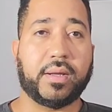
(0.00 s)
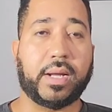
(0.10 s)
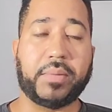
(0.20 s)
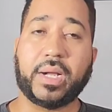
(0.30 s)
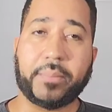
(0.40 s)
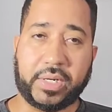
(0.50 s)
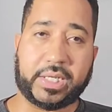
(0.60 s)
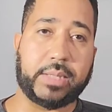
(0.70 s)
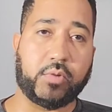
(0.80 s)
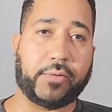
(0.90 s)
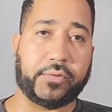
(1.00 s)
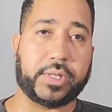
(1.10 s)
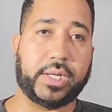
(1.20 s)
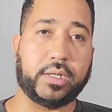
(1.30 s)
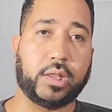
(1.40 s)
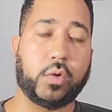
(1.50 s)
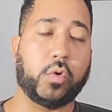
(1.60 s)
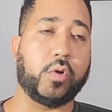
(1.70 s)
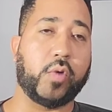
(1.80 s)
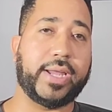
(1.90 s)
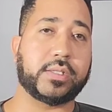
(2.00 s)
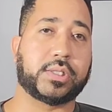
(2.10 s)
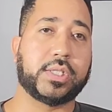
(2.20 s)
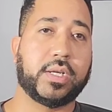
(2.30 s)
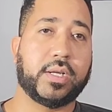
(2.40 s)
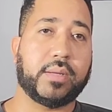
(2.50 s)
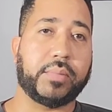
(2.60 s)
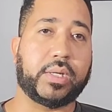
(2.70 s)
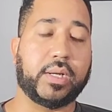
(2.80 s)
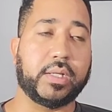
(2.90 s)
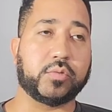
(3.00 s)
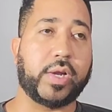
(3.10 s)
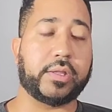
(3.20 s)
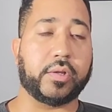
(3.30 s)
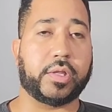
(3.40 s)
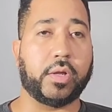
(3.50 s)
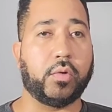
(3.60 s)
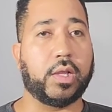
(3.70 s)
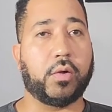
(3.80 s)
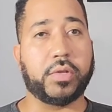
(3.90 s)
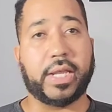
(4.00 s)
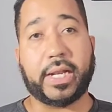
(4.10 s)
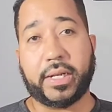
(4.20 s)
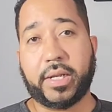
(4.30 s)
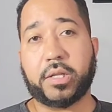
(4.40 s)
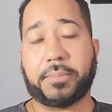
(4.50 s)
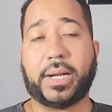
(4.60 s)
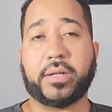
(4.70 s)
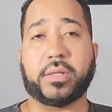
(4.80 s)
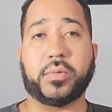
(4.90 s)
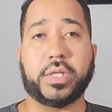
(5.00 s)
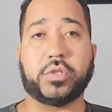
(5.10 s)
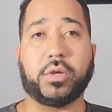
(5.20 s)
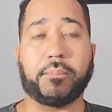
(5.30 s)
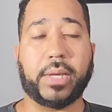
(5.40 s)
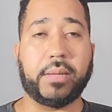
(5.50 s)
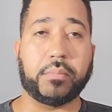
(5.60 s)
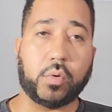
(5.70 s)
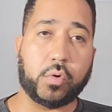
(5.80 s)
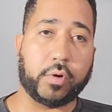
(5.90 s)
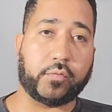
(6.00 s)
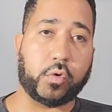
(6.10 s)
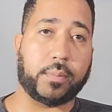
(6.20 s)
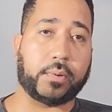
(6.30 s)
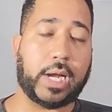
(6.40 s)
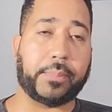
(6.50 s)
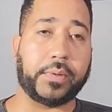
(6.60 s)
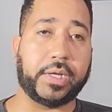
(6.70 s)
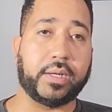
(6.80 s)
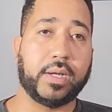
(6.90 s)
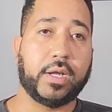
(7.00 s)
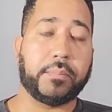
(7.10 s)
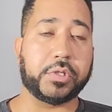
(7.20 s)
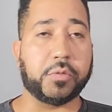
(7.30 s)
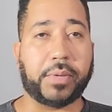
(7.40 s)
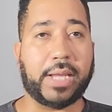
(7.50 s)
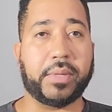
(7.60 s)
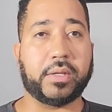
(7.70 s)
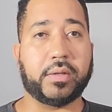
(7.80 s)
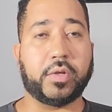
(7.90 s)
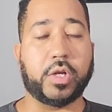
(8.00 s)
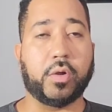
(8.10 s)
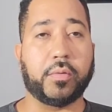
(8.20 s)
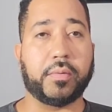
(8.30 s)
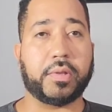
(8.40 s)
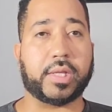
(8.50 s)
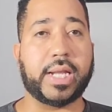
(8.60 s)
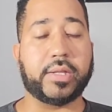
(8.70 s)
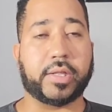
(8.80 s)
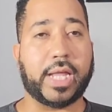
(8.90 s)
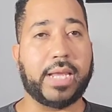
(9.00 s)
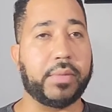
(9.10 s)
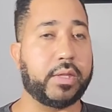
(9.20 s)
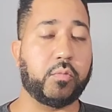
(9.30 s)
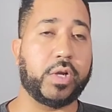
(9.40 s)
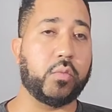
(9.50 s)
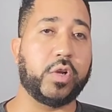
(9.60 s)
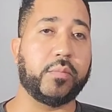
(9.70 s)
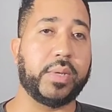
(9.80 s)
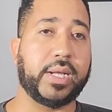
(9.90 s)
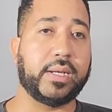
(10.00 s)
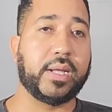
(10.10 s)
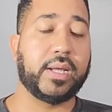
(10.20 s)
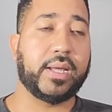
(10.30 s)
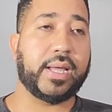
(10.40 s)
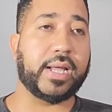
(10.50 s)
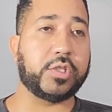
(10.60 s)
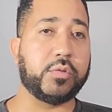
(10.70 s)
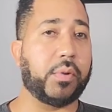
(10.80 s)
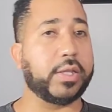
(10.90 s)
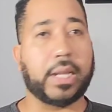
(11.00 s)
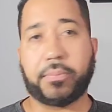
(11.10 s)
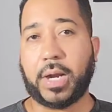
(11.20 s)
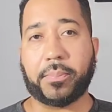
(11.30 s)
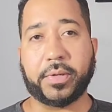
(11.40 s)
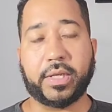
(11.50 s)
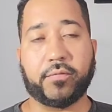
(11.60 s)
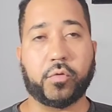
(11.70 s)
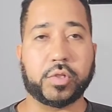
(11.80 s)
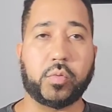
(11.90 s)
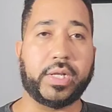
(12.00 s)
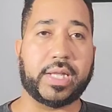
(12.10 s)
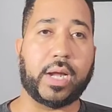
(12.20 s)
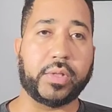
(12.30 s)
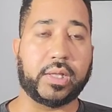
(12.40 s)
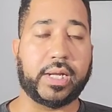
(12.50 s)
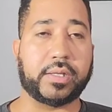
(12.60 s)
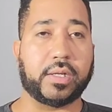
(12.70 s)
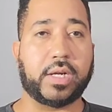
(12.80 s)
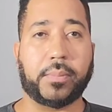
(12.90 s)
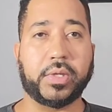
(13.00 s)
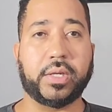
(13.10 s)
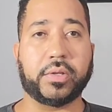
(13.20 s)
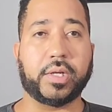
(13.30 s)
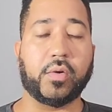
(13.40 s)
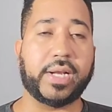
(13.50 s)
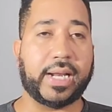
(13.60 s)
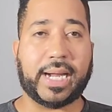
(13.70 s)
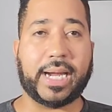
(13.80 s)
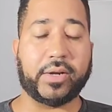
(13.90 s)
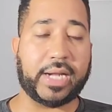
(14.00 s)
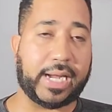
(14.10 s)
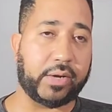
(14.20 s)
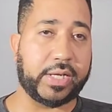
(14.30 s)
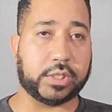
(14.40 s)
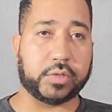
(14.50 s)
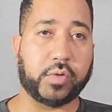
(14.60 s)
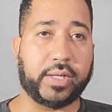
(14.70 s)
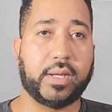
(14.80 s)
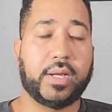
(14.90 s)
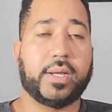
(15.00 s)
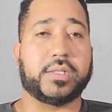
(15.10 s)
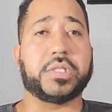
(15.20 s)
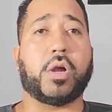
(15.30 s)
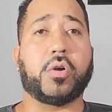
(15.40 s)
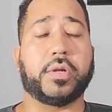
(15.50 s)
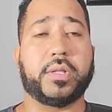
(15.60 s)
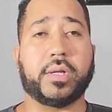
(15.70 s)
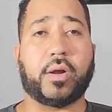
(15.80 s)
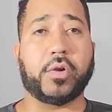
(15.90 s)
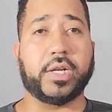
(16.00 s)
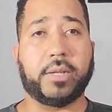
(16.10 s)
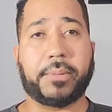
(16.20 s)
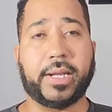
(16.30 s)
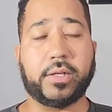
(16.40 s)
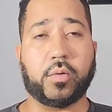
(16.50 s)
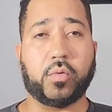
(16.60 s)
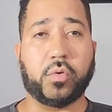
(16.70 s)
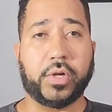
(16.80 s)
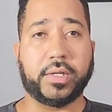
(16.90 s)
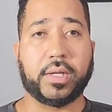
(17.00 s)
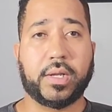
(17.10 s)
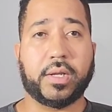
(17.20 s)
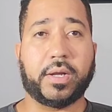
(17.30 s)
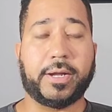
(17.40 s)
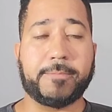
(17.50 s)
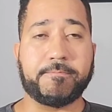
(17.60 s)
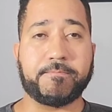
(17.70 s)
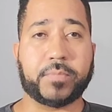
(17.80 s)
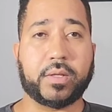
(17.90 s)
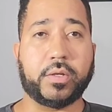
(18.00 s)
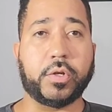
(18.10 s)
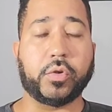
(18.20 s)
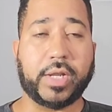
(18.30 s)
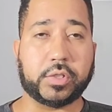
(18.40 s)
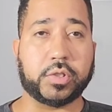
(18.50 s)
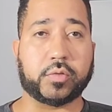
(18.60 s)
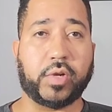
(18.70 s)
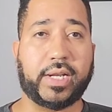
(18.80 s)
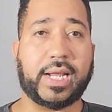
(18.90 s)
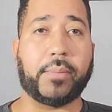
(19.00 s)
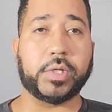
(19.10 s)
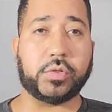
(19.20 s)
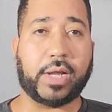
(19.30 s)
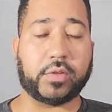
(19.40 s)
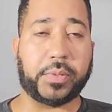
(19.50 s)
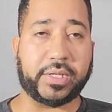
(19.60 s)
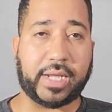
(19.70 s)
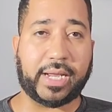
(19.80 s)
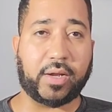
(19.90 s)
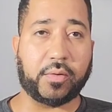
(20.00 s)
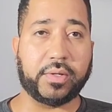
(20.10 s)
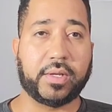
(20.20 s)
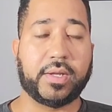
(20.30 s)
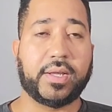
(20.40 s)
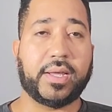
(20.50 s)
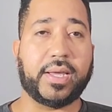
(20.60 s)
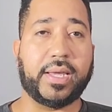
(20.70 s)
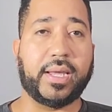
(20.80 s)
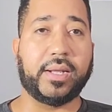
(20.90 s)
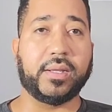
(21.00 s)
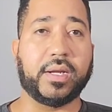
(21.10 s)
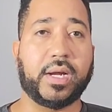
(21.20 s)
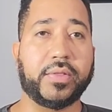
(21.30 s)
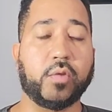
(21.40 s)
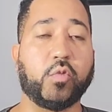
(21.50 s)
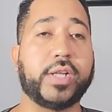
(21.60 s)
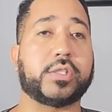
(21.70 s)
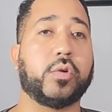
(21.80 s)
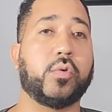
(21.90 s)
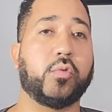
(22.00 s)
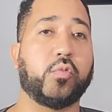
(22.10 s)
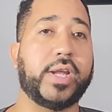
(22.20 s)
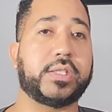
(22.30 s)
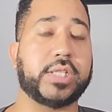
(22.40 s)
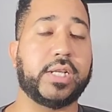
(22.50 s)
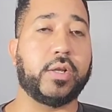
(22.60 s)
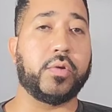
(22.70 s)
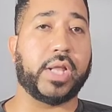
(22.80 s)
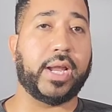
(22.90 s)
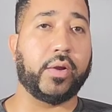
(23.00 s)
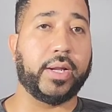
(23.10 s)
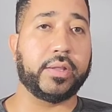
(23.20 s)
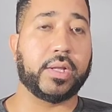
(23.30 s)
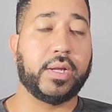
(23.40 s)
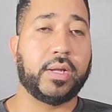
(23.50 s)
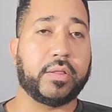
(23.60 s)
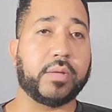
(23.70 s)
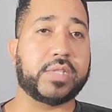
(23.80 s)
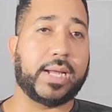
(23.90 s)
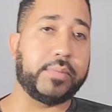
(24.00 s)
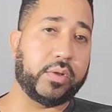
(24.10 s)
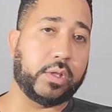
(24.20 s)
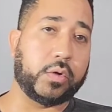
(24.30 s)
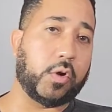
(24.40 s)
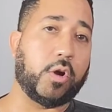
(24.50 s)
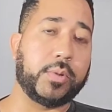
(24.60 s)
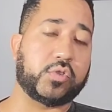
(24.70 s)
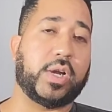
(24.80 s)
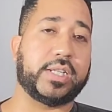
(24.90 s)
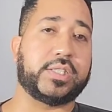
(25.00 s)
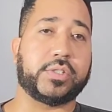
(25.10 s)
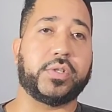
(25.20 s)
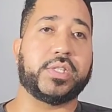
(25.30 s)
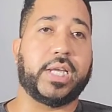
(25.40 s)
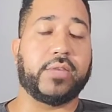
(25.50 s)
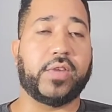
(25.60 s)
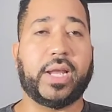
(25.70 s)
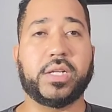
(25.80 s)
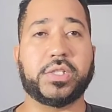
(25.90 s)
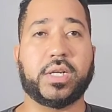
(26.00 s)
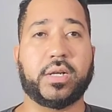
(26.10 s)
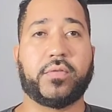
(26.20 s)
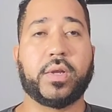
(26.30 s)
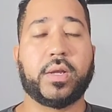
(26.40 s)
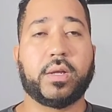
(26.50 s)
Um, I'm going to keep referencing the lower rates because rates are so low that it is possible that you can pay more for a property, but your payment, you know, stays the same as what it would have been had you bought that property for 20,000 less a couple years ago and had a higher, higher interest rate. Just all is all going to depend on, um, you know, your interest rate, how much you have to put down and uh, the rental rates in those areas. Sometimes there's a little arbitrage that you can take advantage of.